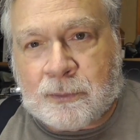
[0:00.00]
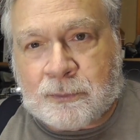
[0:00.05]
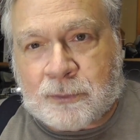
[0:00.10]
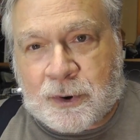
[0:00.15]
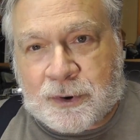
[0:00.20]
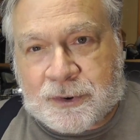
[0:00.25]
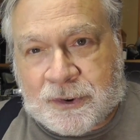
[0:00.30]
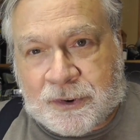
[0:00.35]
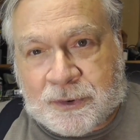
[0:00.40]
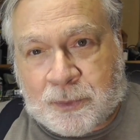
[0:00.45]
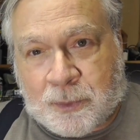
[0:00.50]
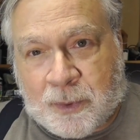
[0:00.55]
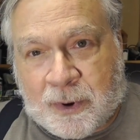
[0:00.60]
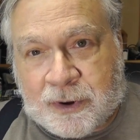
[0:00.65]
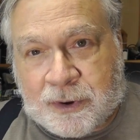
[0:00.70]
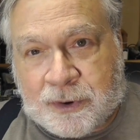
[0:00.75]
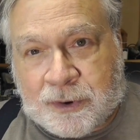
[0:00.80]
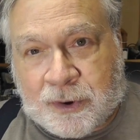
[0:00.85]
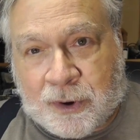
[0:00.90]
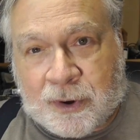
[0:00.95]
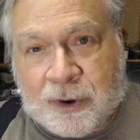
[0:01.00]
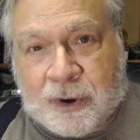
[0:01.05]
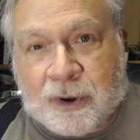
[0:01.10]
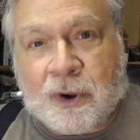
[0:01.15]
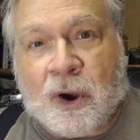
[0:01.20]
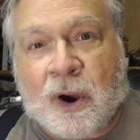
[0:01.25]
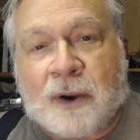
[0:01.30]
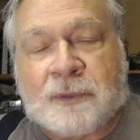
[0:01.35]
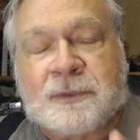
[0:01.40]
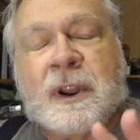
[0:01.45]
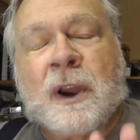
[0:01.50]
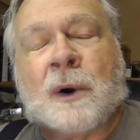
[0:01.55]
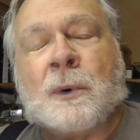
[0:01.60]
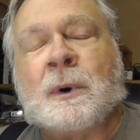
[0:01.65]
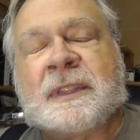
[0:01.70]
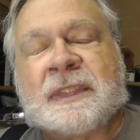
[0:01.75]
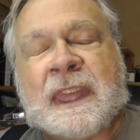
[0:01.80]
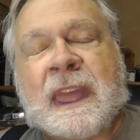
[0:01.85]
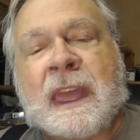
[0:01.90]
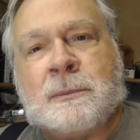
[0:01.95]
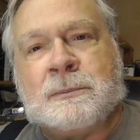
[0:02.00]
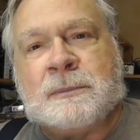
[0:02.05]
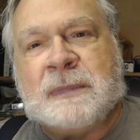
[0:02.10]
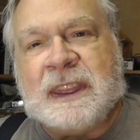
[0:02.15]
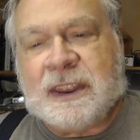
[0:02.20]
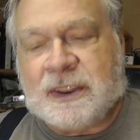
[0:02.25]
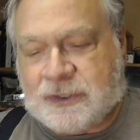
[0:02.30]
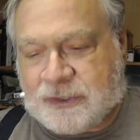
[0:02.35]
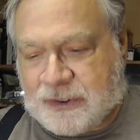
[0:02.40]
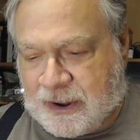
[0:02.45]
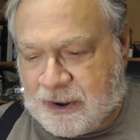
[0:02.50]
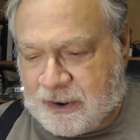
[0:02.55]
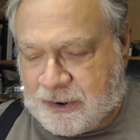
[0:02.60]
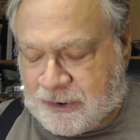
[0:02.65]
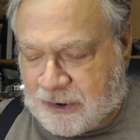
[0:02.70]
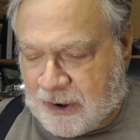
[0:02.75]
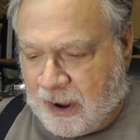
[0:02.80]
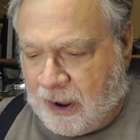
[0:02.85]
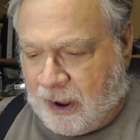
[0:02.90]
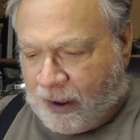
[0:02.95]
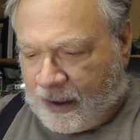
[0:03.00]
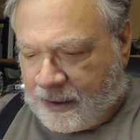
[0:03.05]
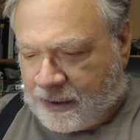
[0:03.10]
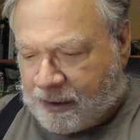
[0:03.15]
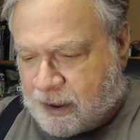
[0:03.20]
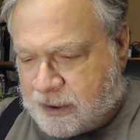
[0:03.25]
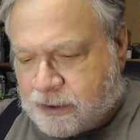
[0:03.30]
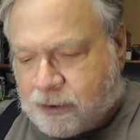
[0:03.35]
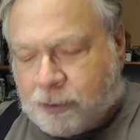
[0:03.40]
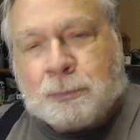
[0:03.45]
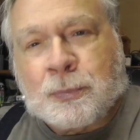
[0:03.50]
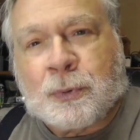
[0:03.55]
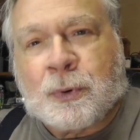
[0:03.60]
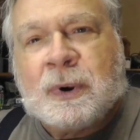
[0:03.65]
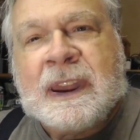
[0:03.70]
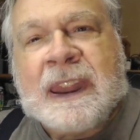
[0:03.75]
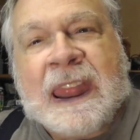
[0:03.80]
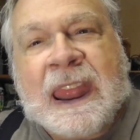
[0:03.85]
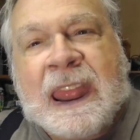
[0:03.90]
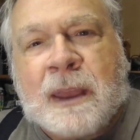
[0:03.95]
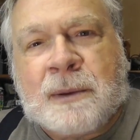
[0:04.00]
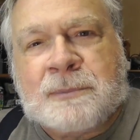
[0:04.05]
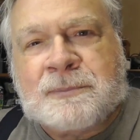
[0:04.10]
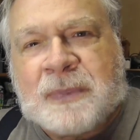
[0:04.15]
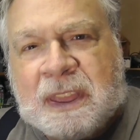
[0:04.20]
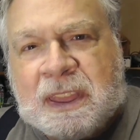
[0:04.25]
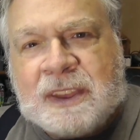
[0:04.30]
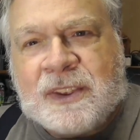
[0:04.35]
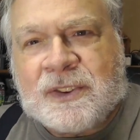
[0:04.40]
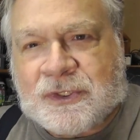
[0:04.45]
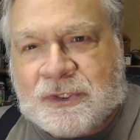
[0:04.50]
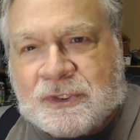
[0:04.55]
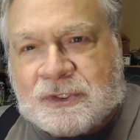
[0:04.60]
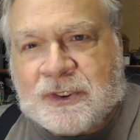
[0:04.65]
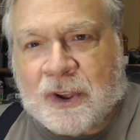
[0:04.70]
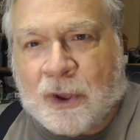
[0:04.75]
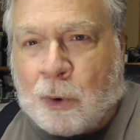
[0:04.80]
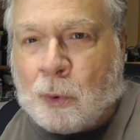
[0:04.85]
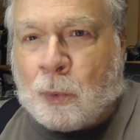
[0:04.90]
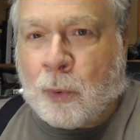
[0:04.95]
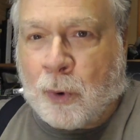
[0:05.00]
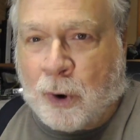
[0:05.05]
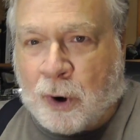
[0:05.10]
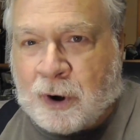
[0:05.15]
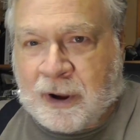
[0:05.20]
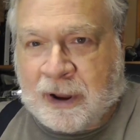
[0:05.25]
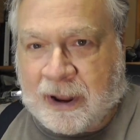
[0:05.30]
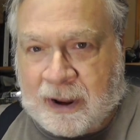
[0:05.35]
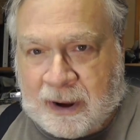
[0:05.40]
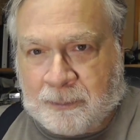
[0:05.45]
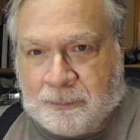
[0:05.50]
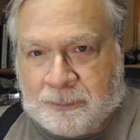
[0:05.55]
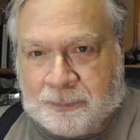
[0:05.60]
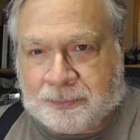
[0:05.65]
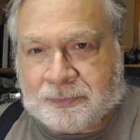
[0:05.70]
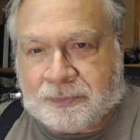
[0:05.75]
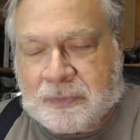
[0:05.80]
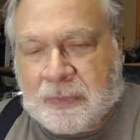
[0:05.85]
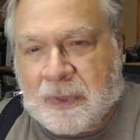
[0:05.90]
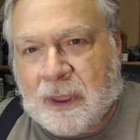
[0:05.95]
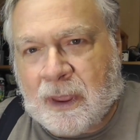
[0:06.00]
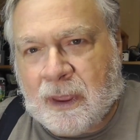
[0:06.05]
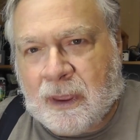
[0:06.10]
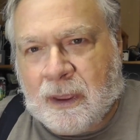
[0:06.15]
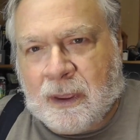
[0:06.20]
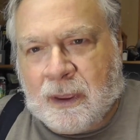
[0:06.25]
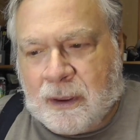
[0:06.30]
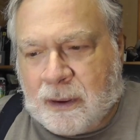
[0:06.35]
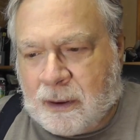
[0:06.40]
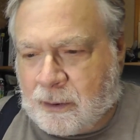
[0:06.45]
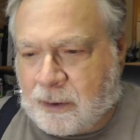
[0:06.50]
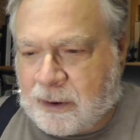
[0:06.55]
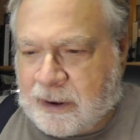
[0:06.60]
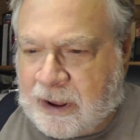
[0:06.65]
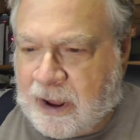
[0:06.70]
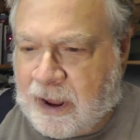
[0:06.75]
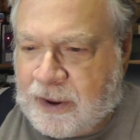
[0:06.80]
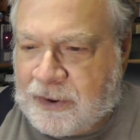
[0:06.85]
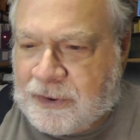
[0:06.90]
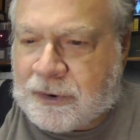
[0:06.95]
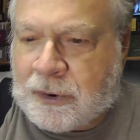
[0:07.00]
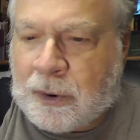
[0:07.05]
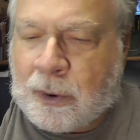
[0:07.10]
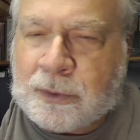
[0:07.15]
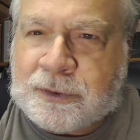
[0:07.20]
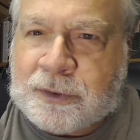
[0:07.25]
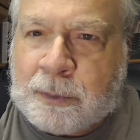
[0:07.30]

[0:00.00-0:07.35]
versus when you turn it off. Now what that means is that the preamp is still working. Okay, so